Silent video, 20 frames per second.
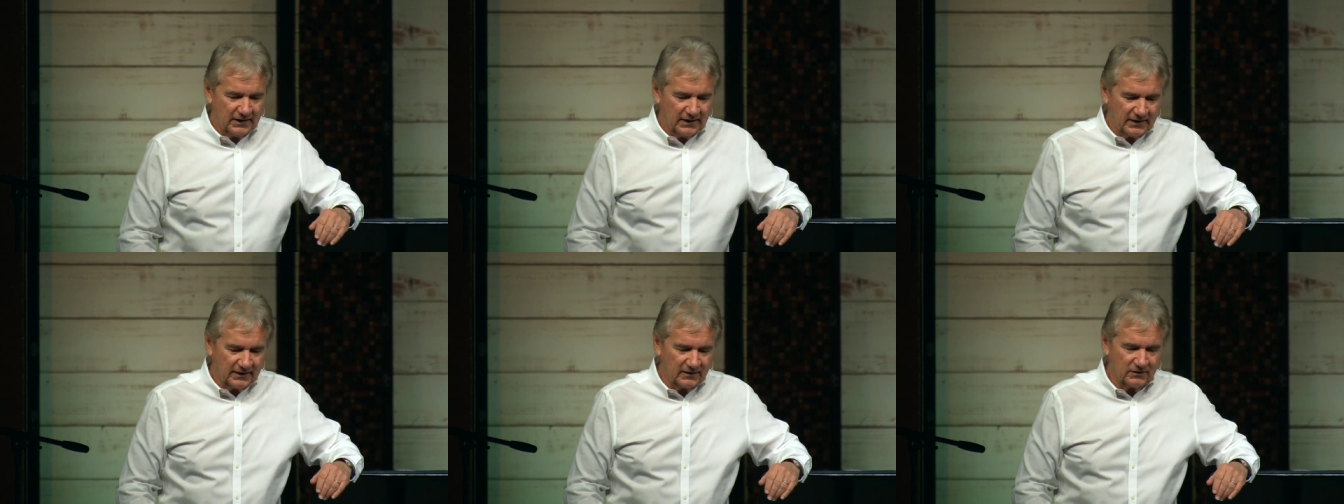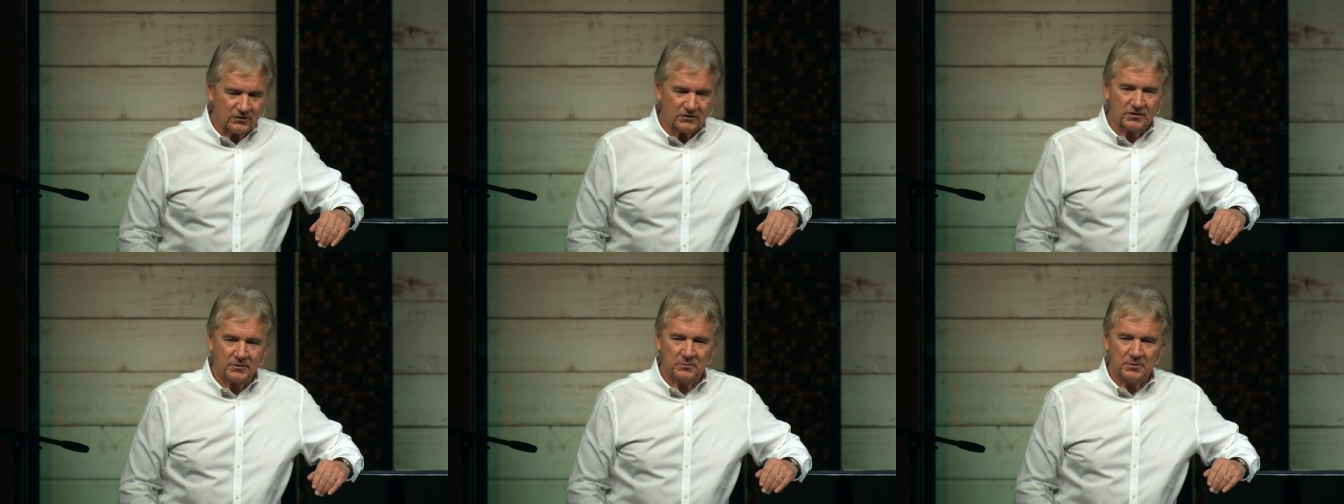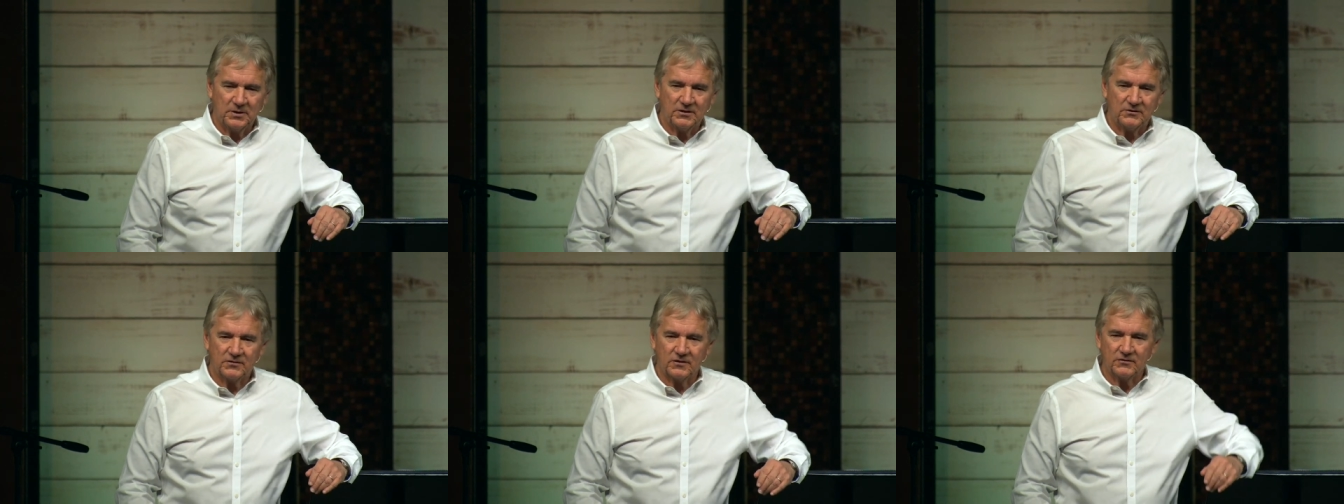And he looked at
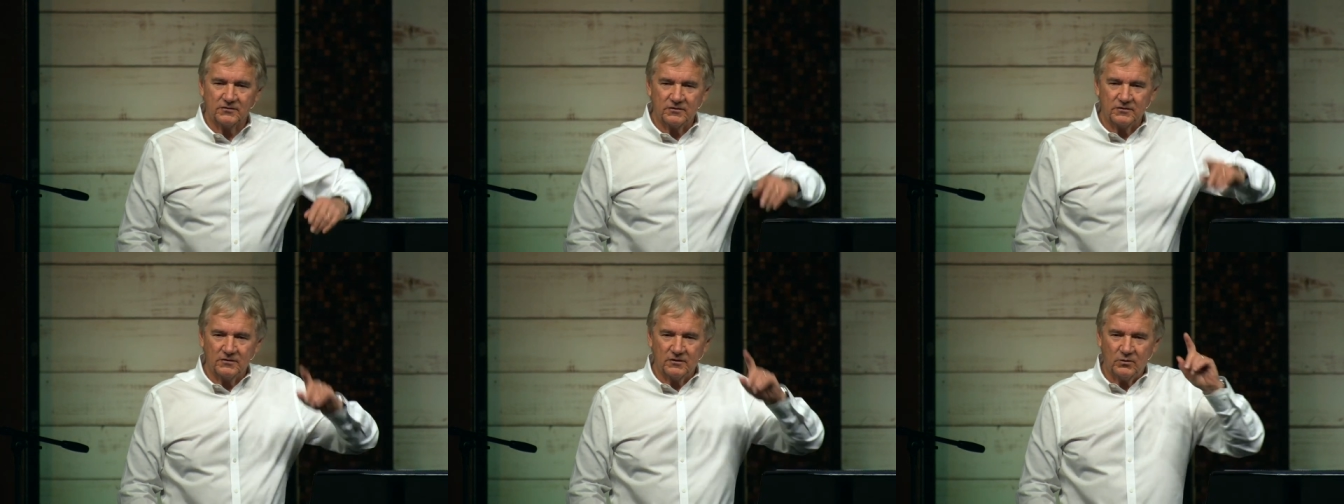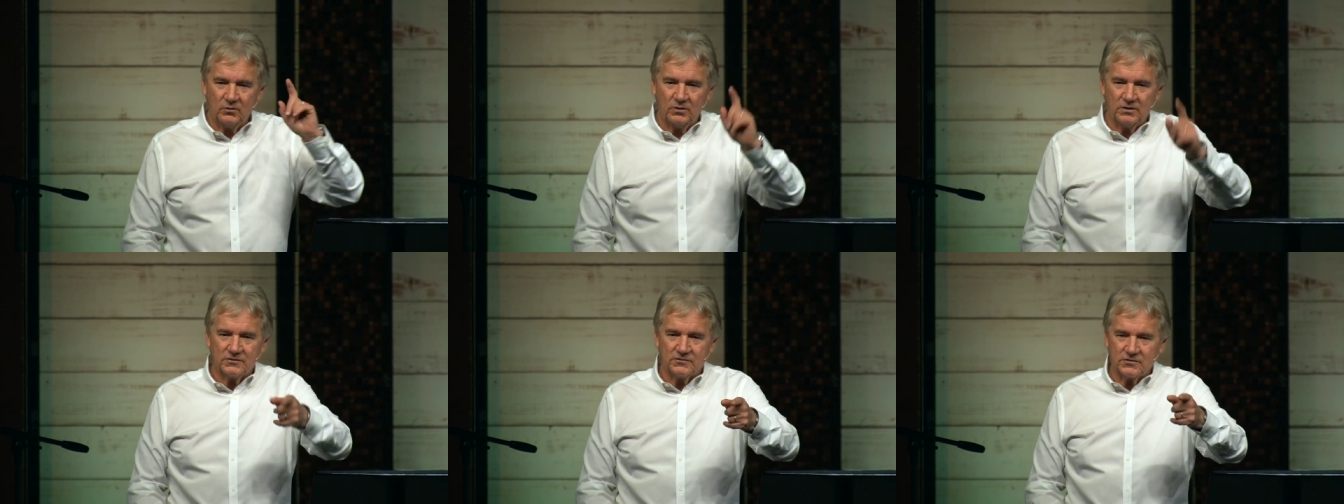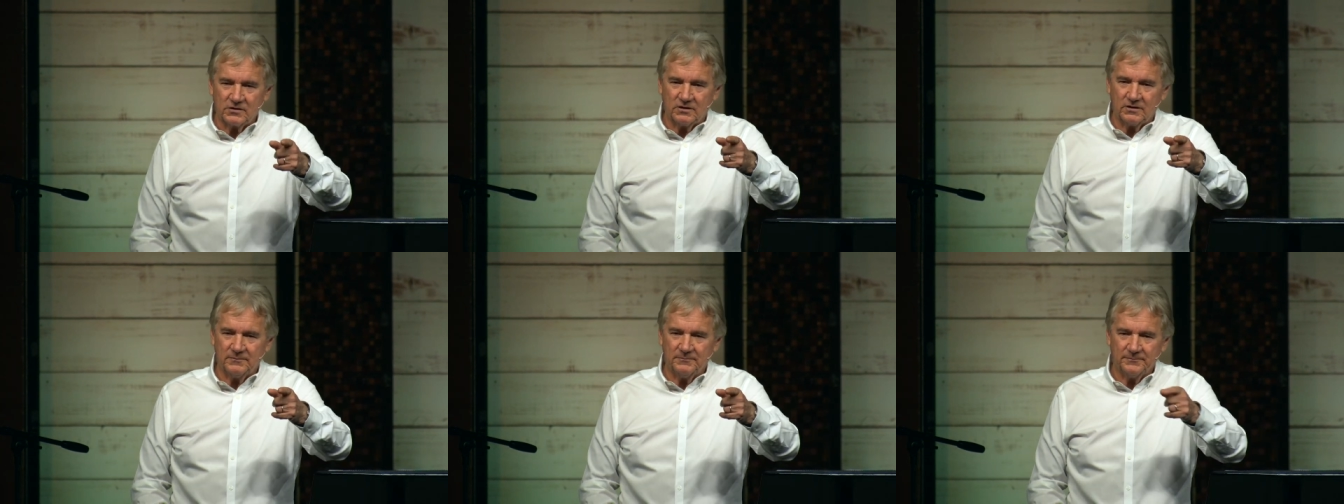me and he says, You know what,
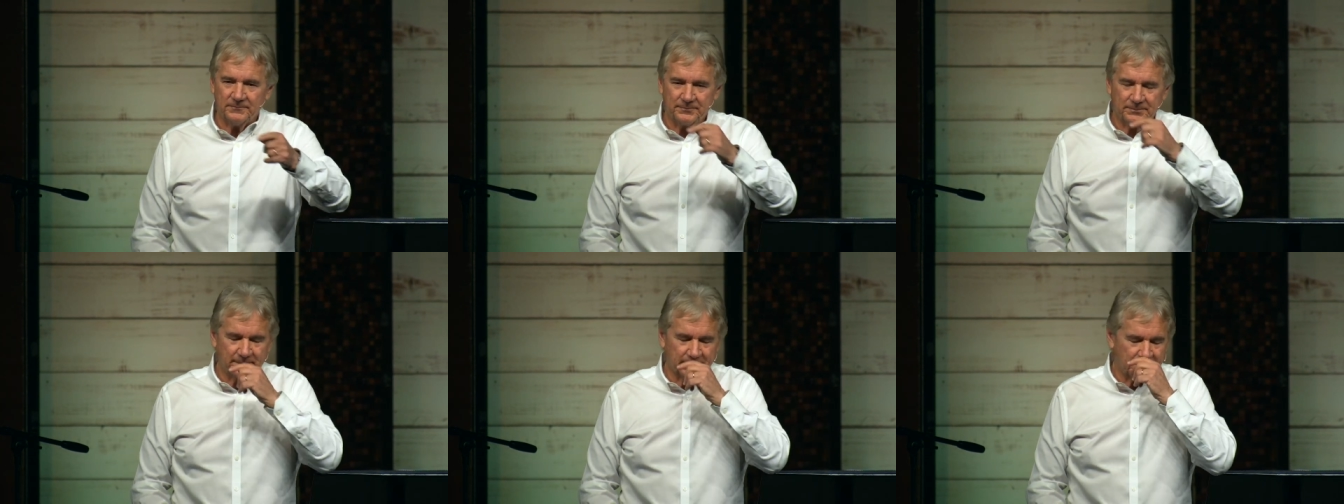John?